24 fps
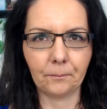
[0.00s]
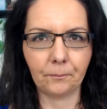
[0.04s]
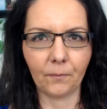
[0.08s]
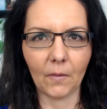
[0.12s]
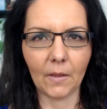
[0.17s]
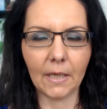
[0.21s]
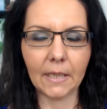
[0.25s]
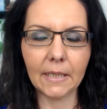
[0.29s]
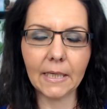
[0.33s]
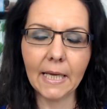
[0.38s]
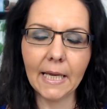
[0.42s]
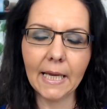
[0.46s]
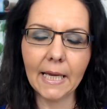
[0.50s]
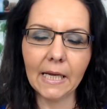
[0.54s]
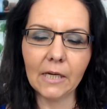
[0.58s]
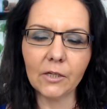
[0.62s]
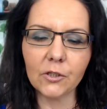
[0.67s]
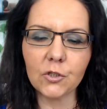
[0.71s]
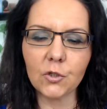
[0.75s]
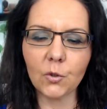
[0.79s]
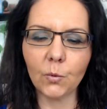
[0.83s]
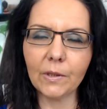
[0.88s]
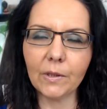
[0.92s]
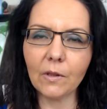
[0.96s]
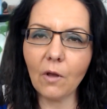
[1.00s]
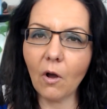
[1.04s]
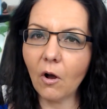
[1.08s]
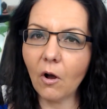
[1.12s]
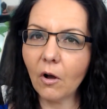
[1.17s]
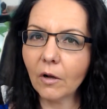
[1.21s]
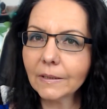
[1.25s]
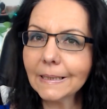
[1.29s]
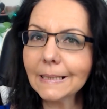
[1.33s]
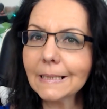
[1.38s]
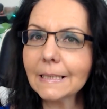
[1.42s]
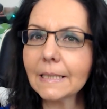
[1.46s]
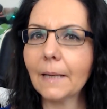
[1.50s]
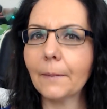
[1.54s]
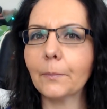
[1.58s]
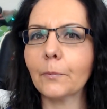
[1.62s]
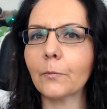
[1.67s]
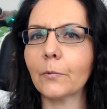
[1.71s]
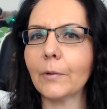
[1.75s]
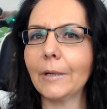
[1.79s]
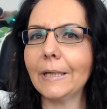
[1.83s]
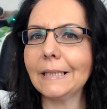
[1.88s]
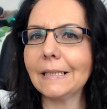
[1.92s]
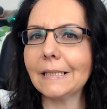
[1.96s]
Right? So with all these
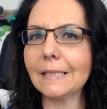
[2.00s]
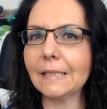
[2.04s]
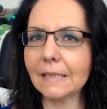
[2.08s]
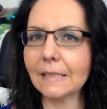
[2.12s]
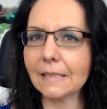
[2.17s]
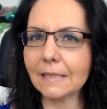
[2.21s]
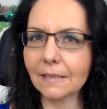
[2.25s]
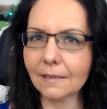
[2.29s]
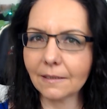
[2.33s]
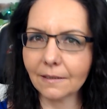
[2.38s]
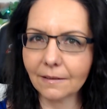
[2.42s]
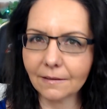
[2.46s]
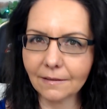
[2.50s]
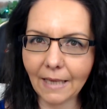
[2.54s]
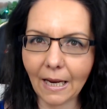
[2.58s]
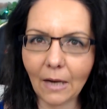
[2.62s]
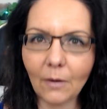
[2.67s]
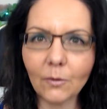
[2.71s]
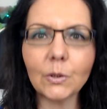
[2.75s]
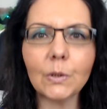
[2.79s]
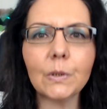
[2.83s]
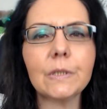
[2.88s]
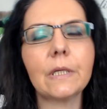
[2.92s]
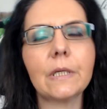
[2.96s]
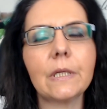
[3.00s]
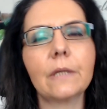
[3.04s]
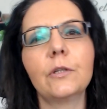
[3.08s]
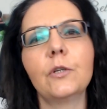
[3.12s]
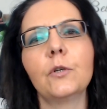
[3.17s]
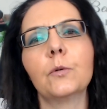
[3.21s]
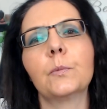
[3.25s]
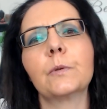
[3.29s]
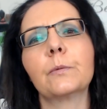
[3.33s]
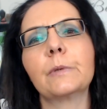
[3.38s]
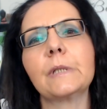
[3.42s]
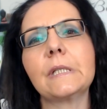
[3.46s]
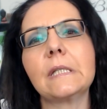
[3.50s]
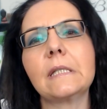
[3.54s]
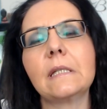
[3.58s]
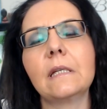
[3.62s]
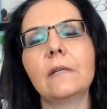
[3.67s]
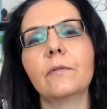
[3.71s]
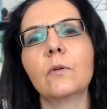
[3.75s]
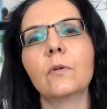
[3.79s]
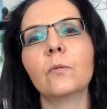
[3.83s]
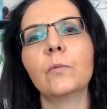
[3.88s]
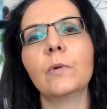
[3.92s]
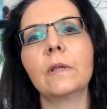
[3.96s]
upgrades, these downloads that you're
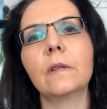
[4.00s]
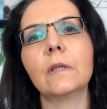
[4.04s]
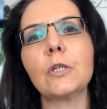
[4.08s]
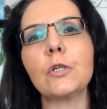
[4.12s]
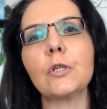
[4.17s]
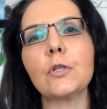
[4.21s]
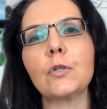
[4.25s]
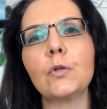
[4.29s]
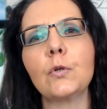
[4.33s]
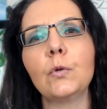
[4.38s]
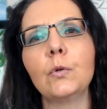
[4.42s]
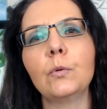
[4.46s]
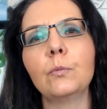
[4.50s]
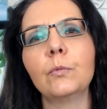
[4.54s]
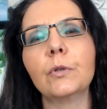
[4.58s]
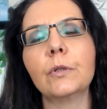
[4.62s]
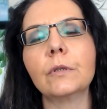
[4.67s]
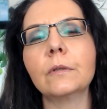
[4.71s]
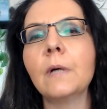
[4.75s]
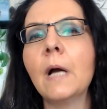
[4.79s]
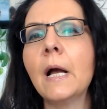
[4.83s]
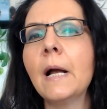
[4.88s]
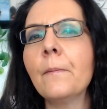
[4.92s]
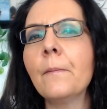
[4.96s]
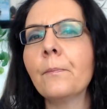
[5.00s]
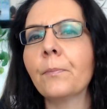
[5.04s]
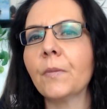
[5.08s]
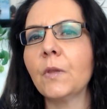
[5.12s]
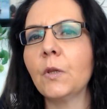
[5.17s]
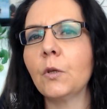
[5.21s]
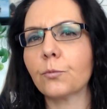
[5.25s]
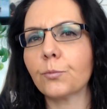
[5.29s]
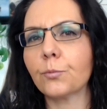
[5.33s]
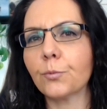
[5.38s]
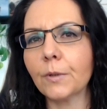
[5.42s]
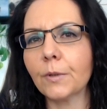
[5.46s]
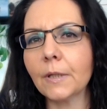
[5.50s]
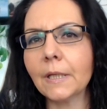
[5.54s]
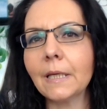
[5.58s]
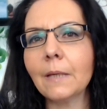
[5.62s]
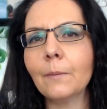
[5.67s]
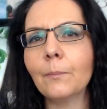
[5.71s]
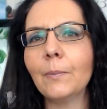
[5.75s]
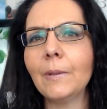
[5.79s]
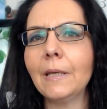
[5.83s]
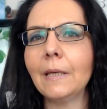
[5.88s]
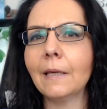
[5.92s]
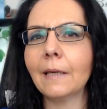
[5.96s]
receiving with this new moon, you're really
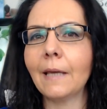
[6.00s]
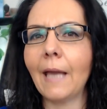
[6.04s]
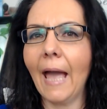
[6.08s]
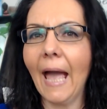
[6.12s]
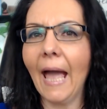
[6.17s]
being